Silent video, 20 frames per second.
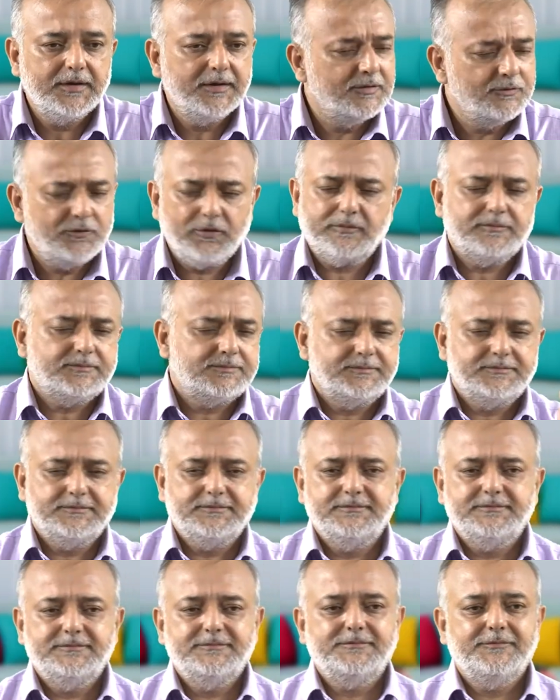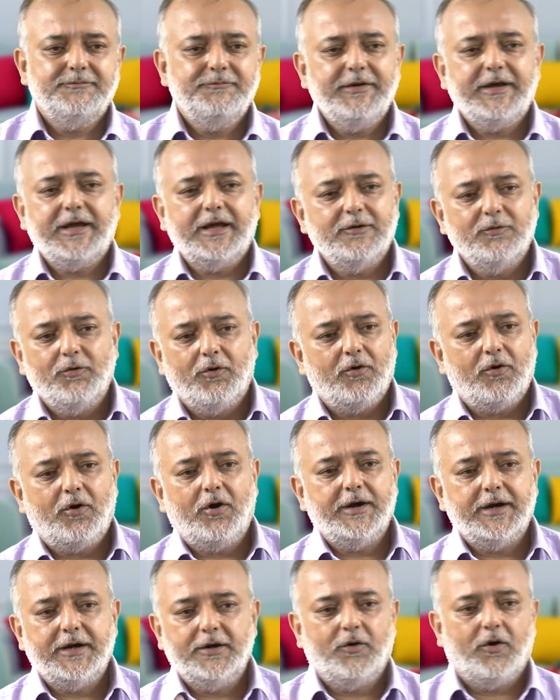So, we can go
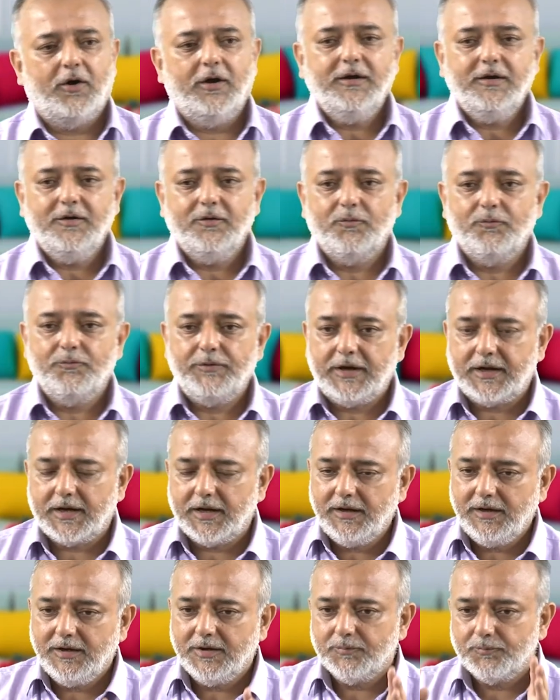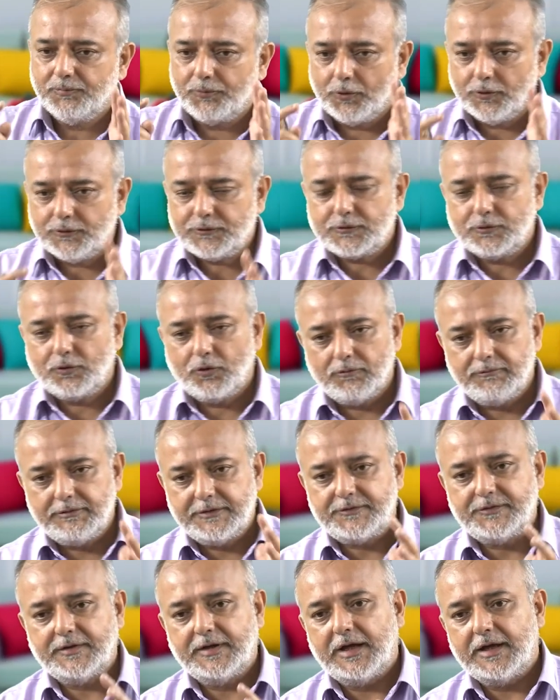on and on wherein post
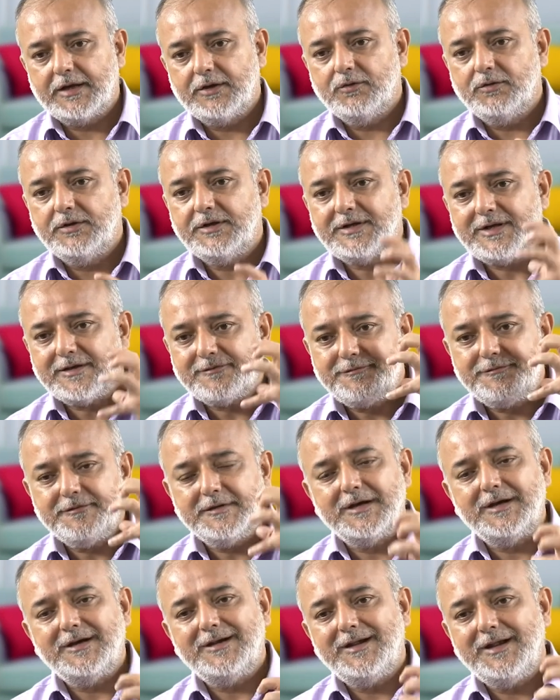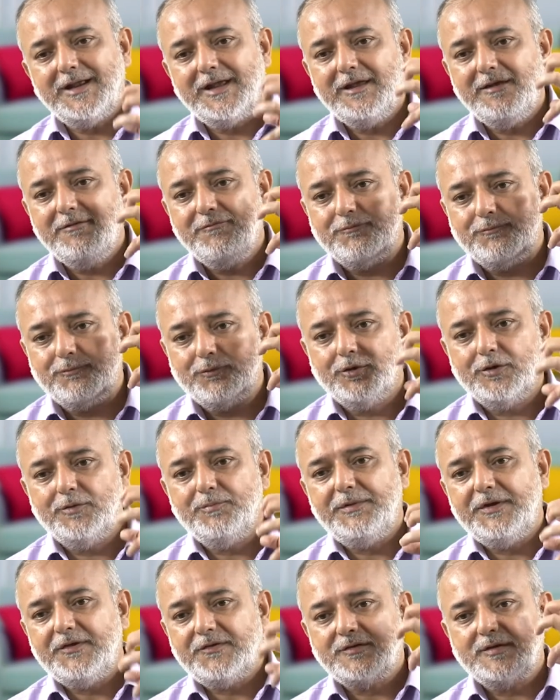COVID scenario definitely would
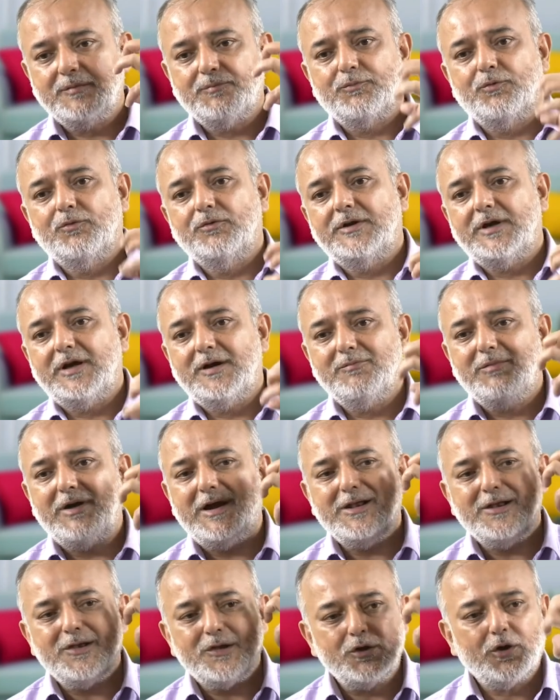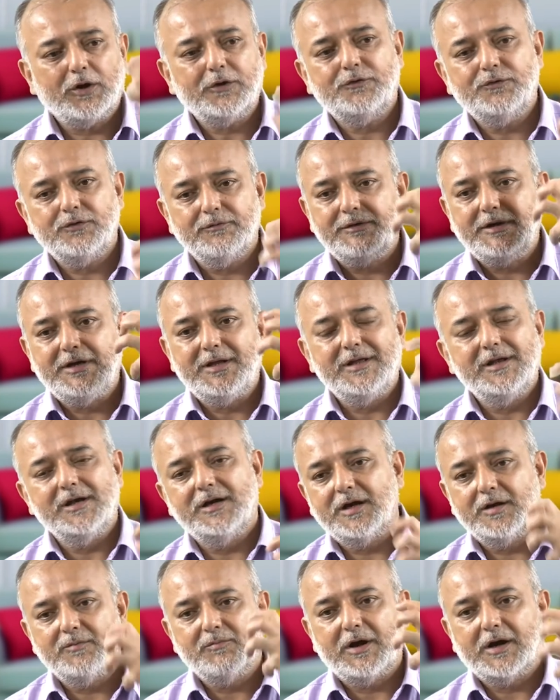be supported by lots of
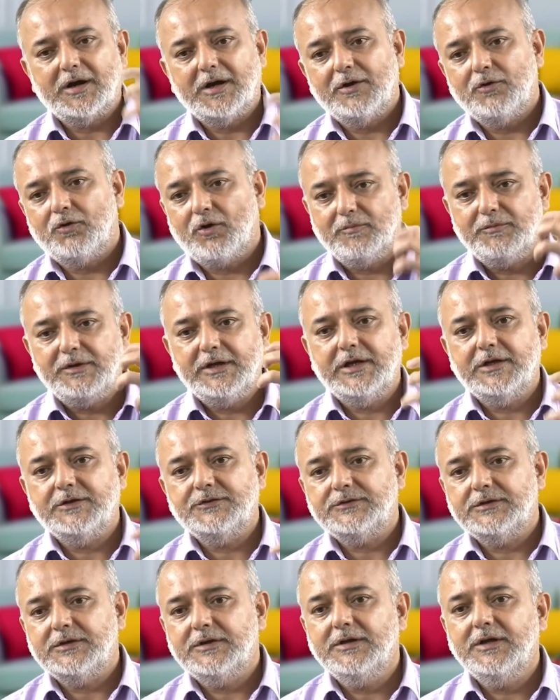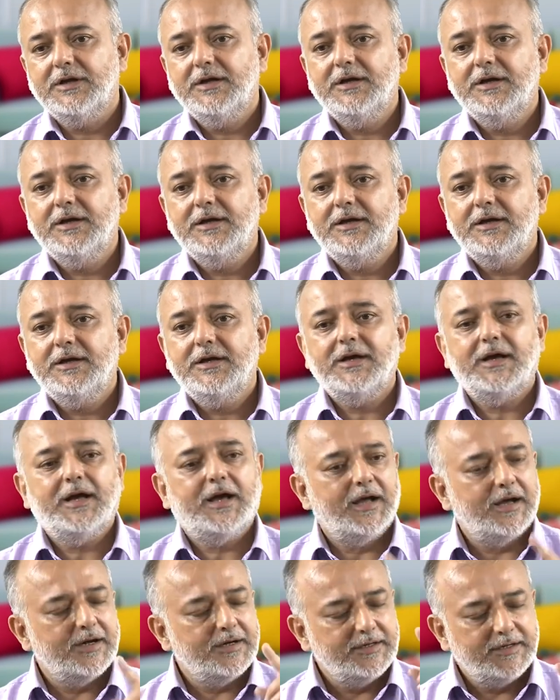integrated marketing communication
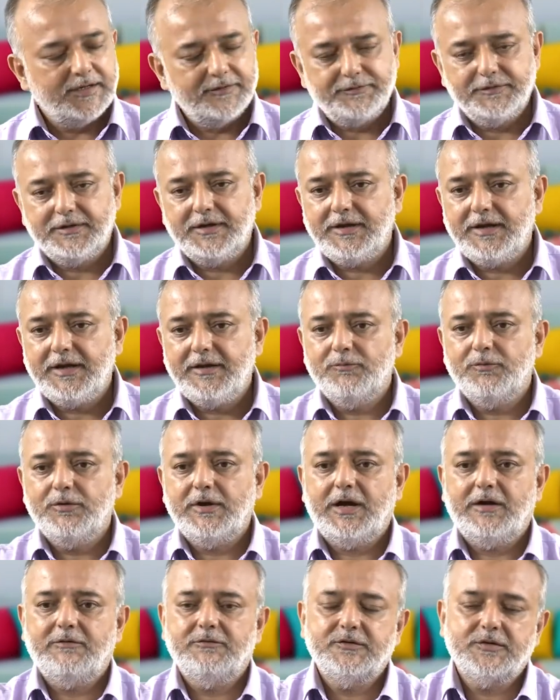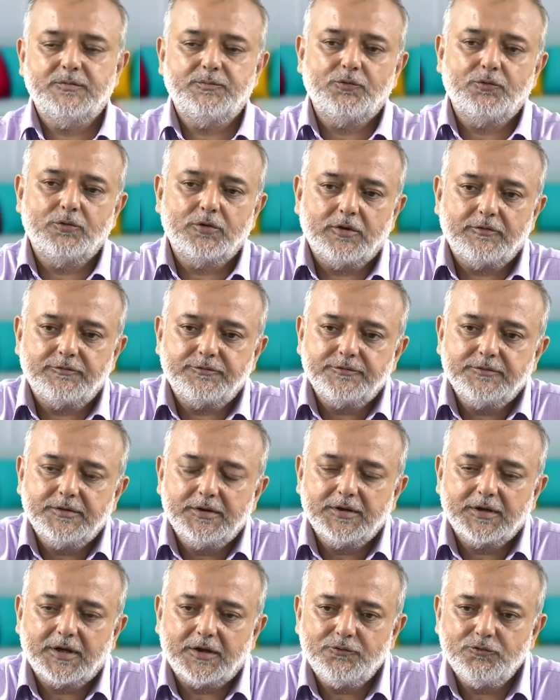and definitely would have a support of
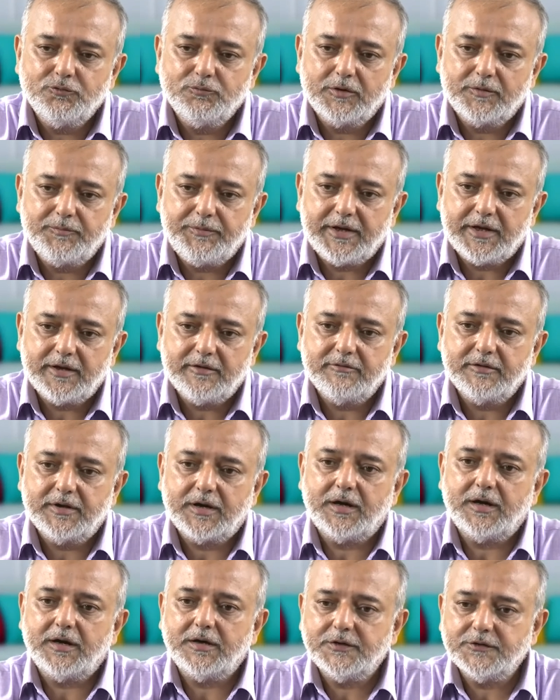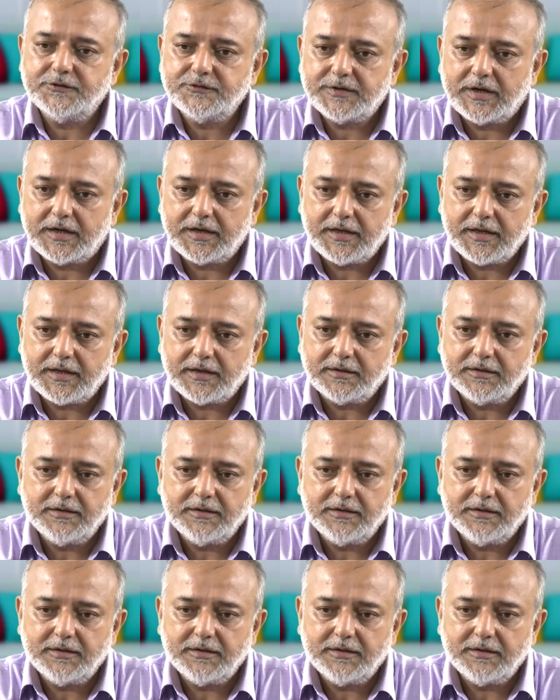consumer behavior and understanding